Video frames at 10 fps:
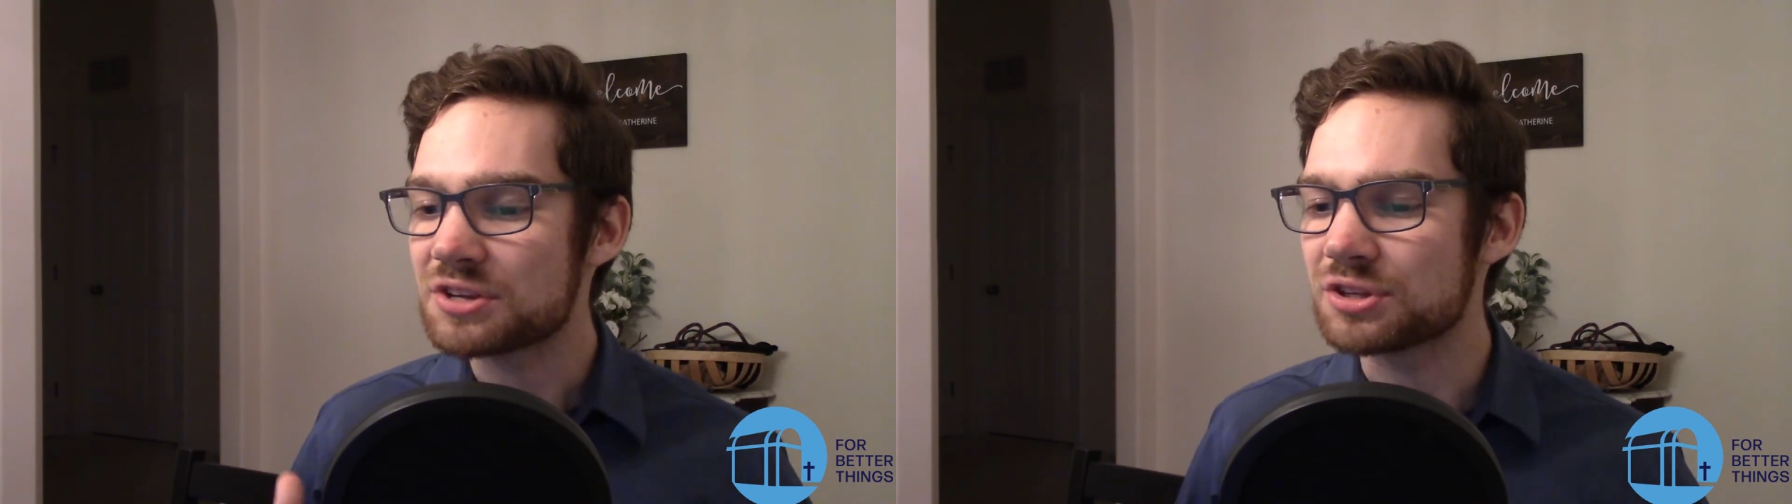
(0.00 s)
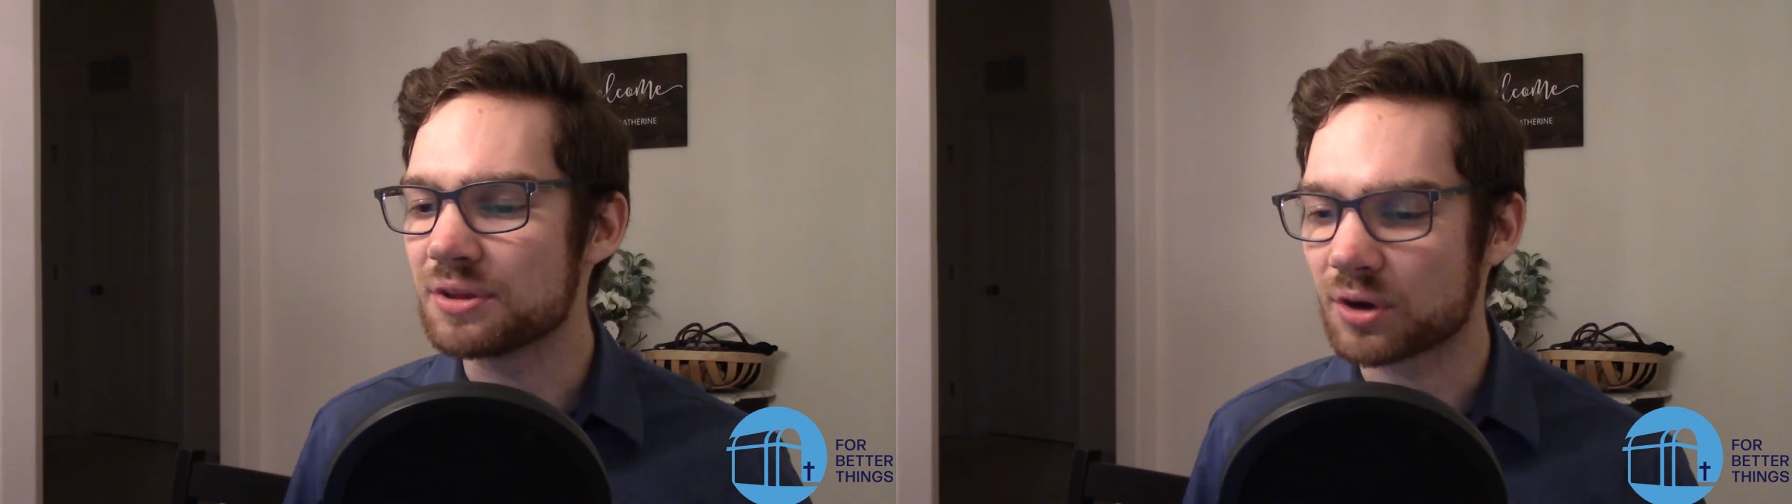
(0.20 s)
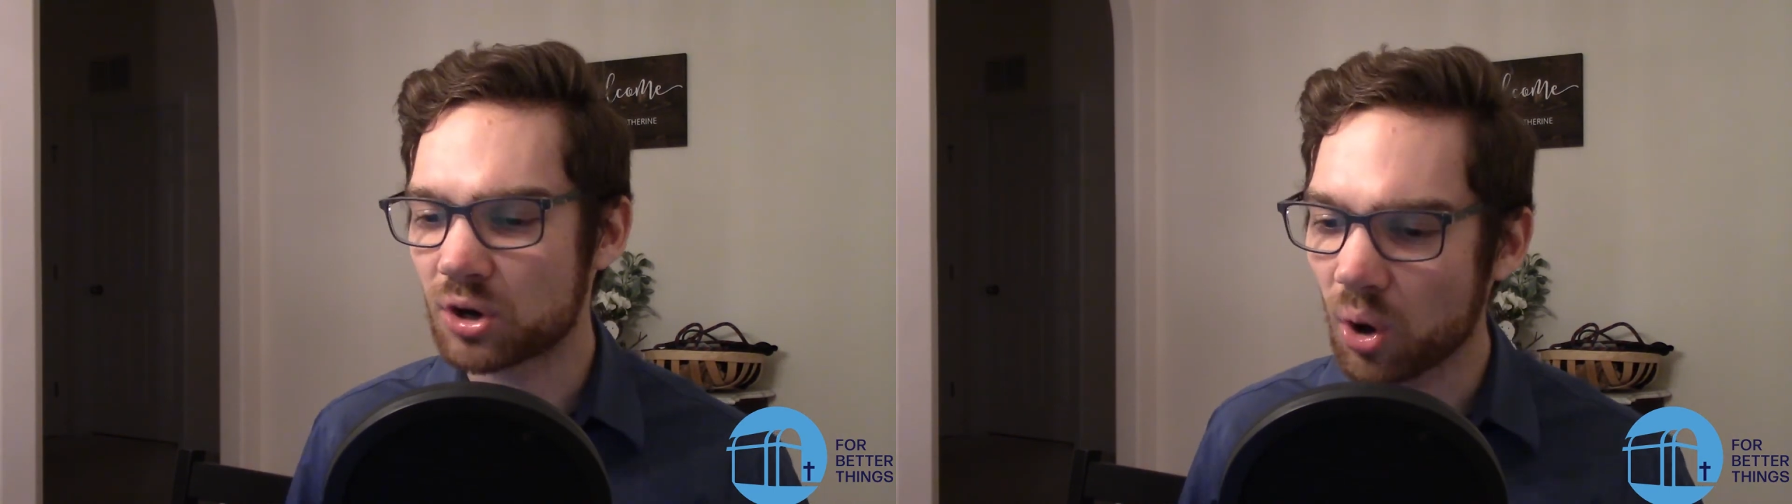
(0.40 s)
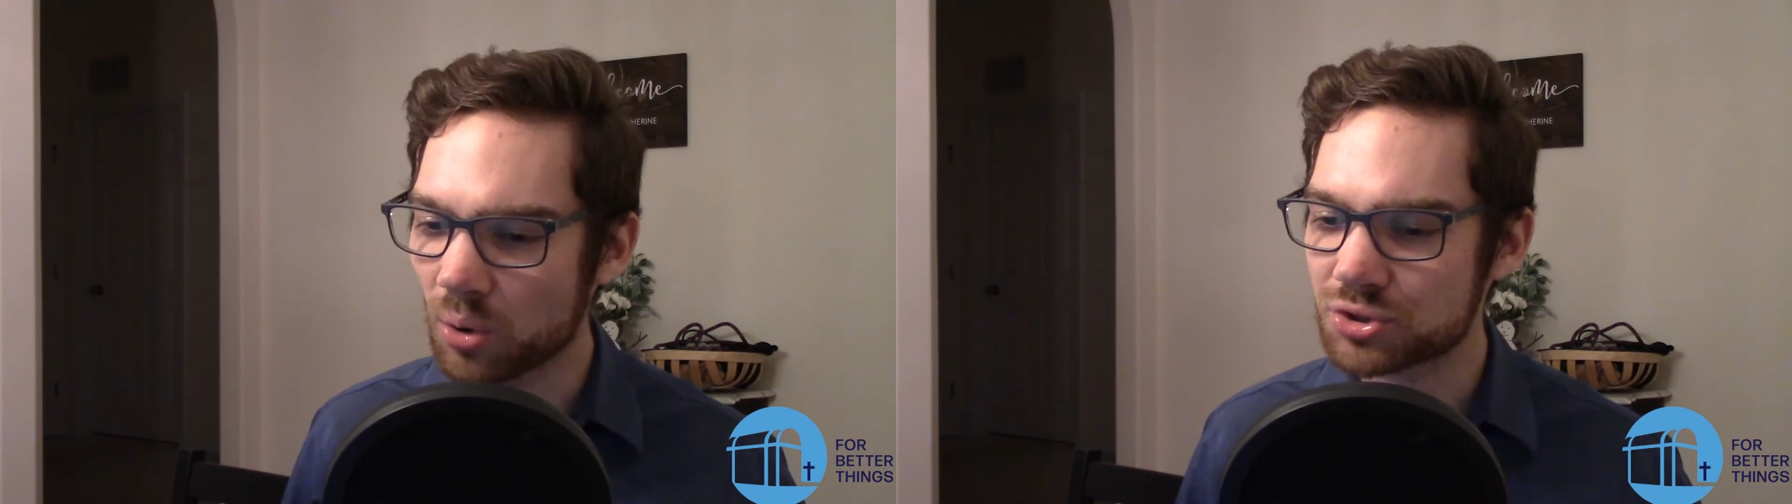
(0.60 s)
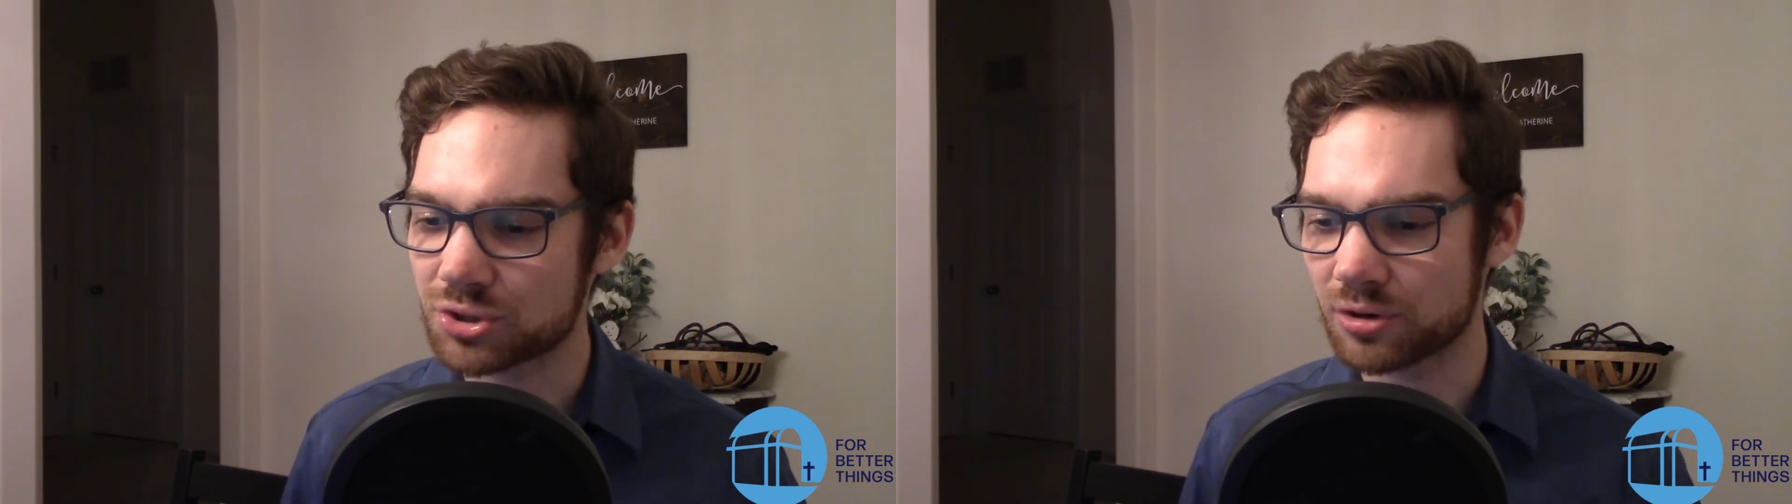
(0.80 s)
see the
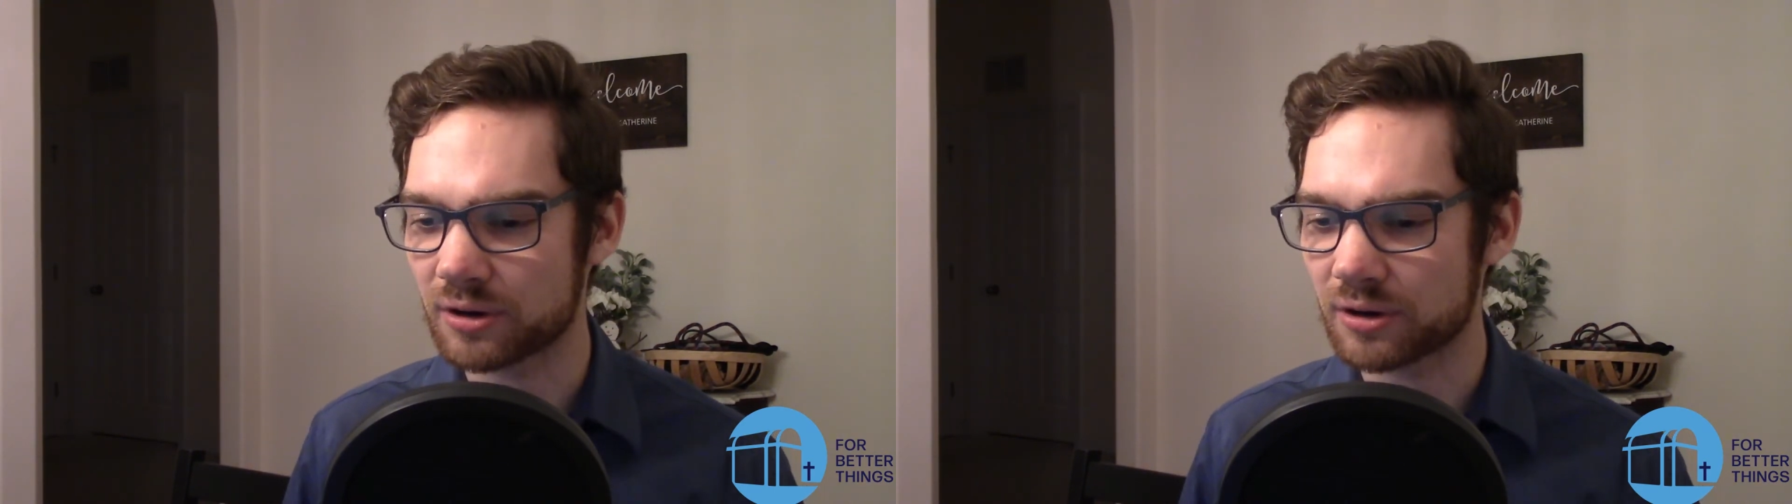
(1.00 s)
culture